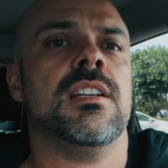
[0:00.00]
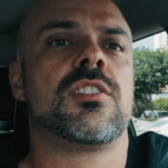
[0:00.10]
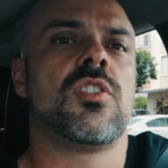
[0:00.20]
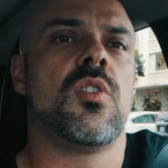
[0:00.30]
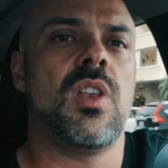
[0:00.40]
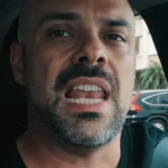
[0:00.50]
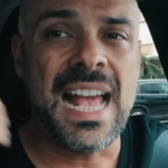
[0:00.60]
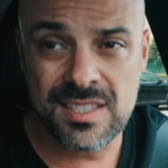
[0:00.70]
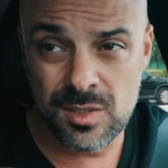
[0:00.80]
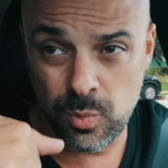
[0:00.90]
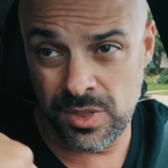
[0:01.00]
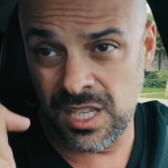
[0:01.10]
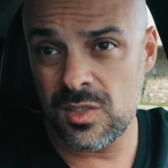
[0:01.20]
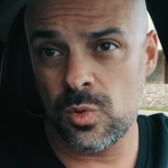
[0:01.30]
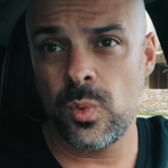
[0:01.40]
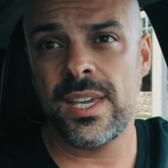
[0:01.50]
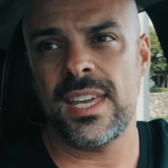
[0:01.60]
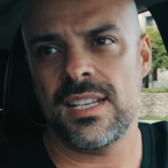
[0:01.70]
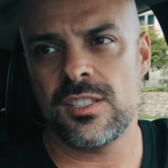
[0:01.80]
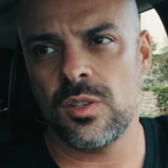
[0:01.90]
So last this
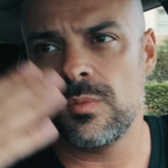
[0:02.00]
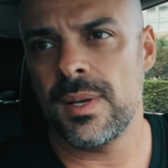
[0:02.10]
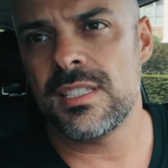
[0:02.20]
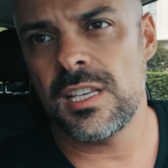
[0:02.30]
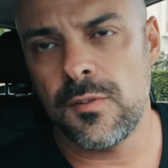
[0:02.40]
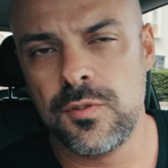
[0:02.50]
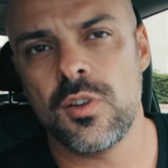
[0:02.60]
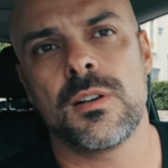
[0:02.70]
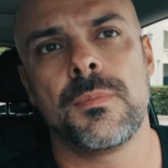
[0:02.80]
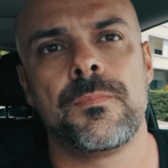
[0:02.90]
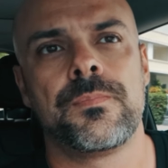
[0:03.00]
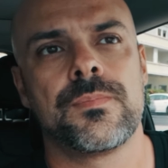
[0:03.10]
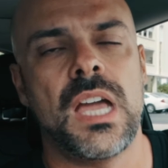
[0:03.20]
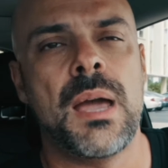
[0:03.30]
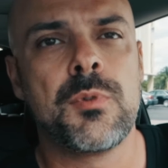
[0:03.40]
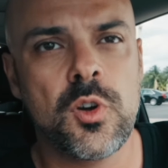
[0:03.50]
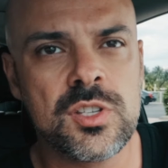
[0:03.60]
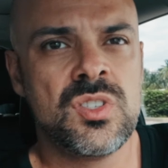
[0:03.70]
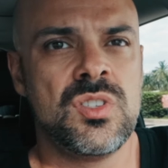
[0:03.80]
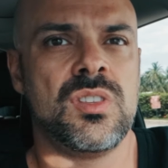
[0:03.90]
weekend, I told myself, look, I'm
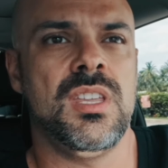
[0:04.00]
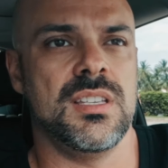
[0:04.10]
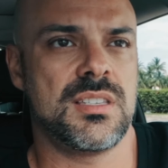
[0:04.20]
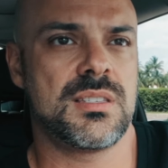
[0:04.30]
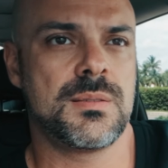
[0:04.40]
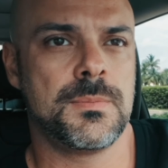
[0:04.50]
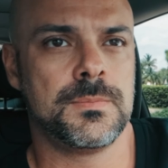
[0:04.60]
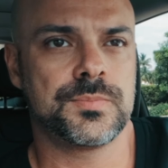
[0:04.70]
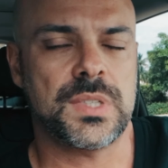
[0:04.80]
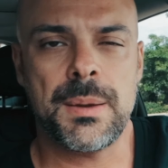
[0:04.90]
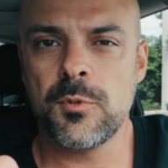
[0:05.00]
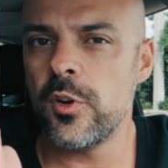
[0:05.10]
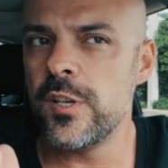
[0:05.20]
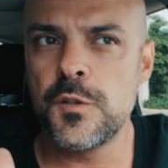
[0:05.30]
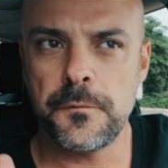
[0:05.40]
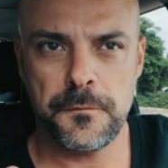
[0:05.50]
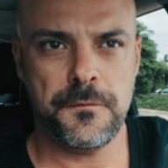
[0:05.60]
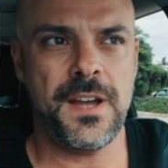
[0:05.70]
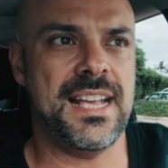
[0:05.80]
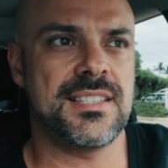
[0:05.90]
going to do this. I'm going to
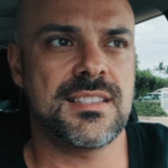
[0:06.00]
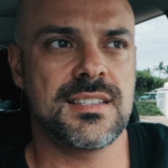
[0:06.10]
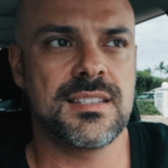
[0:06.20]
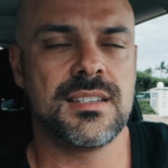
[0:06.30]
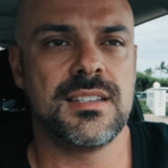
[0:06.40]
fast.